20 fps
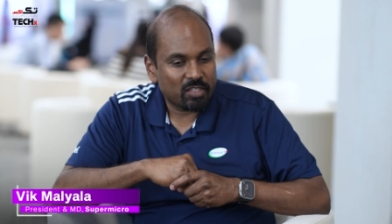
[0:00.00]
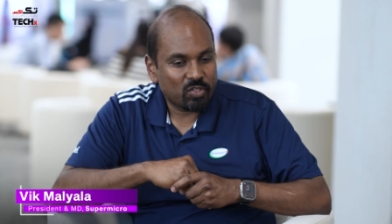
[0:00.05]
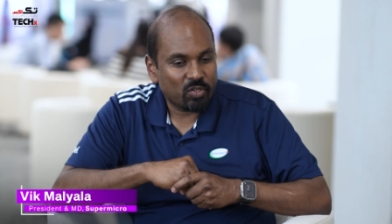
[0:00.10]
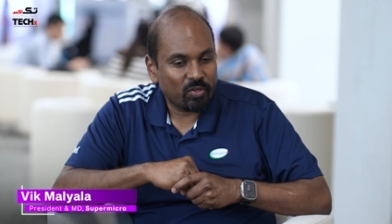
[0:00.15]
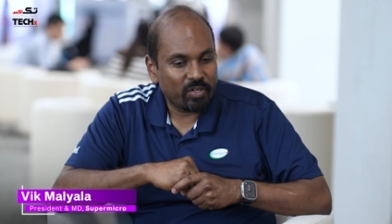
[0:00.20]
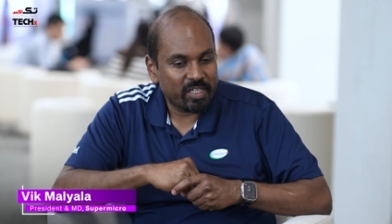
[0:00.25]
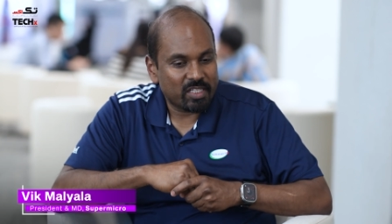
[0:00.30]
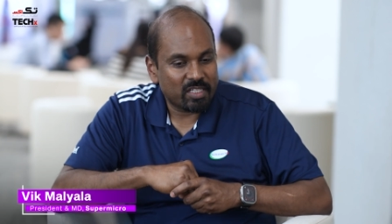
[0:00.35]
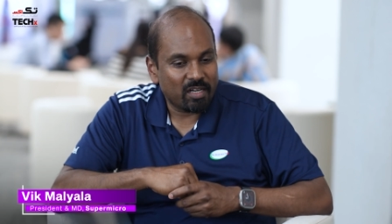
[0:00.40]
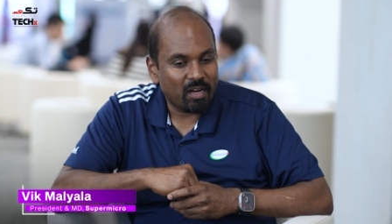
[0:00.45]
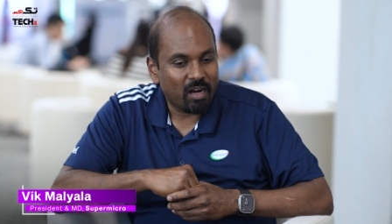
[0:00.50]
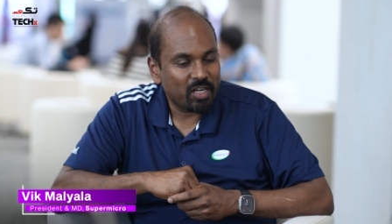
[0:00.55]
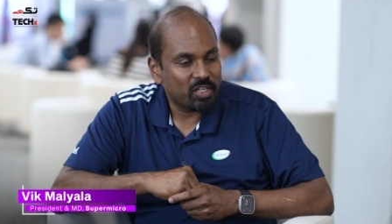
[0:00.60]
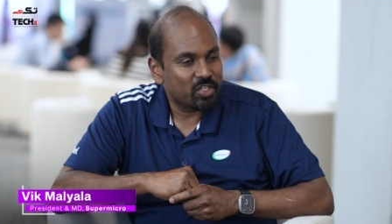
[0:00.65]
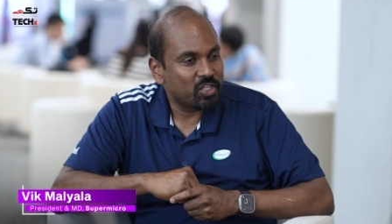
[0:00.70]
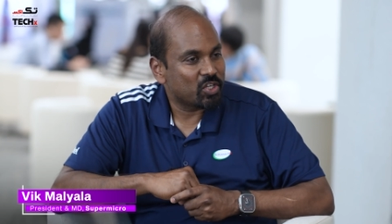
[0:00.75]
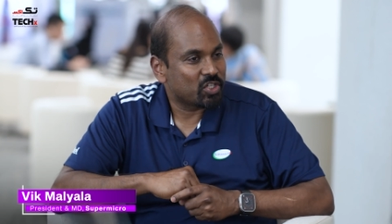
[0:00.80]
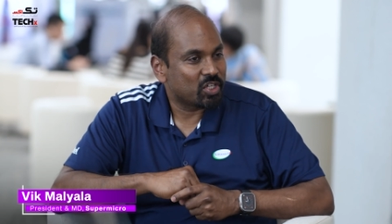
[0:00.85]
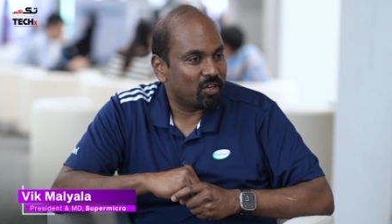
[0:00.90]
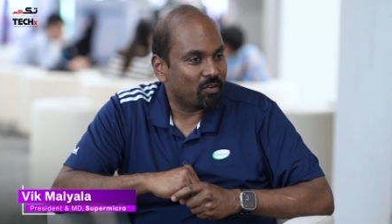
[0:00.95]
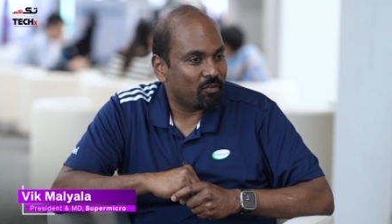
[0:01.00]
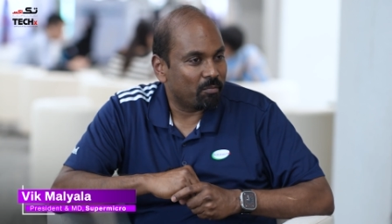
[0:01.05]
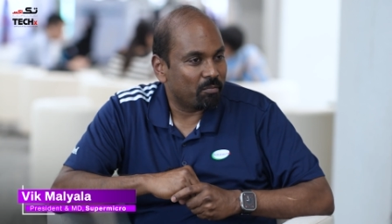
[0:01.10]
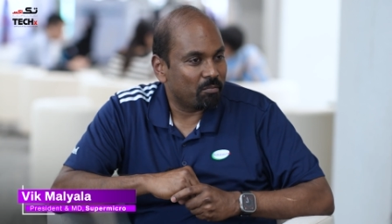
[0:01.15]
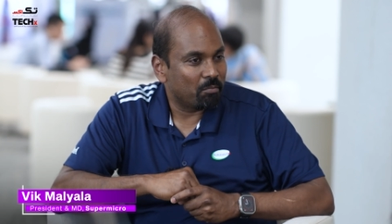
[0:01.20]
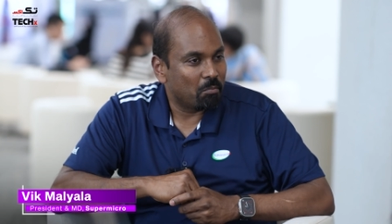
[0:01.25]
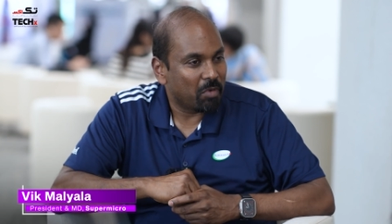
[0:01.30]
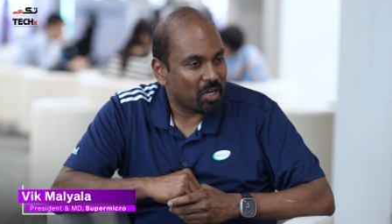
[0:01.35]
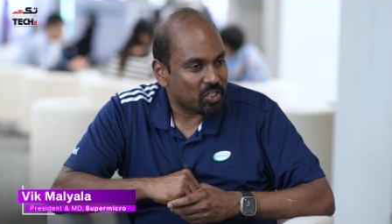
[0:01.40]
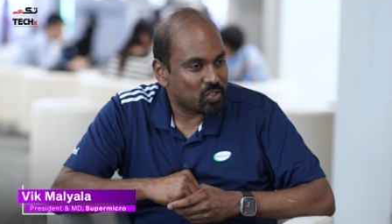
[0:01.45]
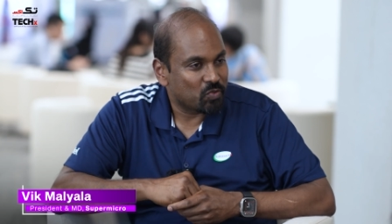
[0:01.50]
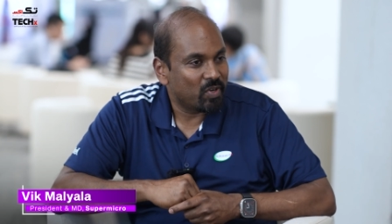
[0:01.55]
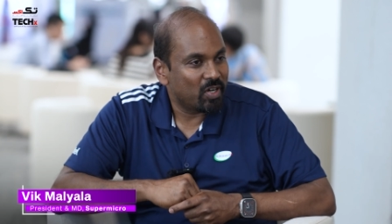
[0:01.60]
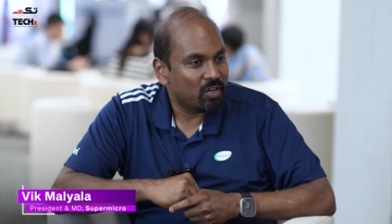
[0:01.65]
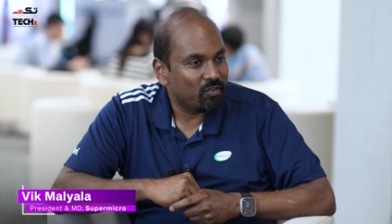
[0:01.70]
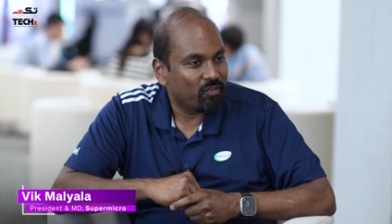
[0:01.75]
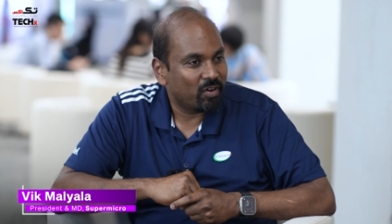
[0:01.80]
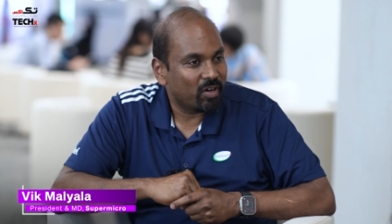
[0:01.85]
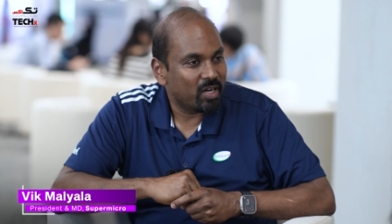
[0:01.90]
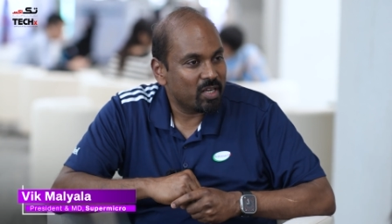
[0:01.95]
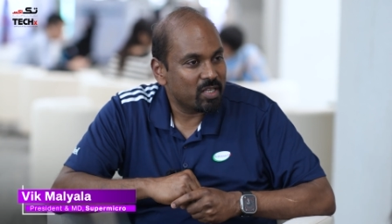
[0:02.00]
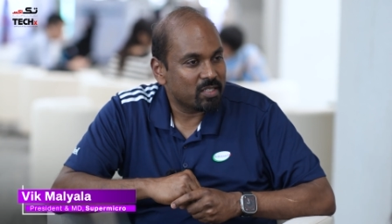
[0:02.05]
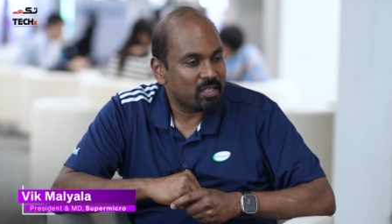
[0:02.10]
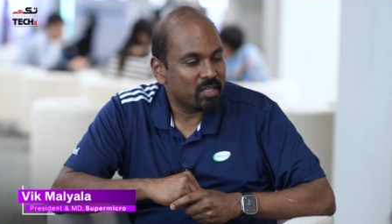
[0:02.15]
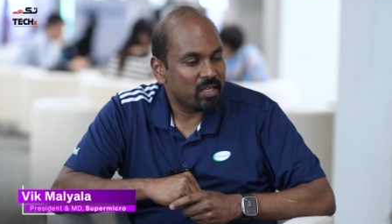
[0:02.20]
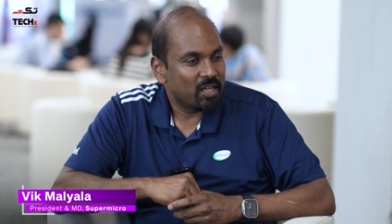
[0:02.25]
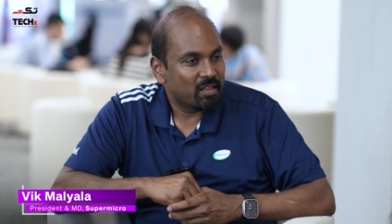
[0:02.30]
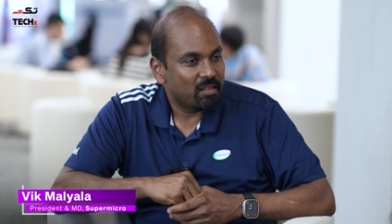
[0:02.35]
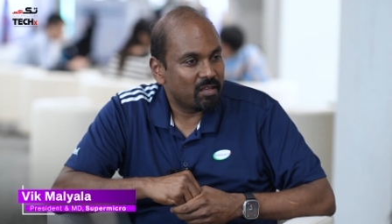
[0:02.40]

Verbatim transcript: So it's not just a buzzword for us.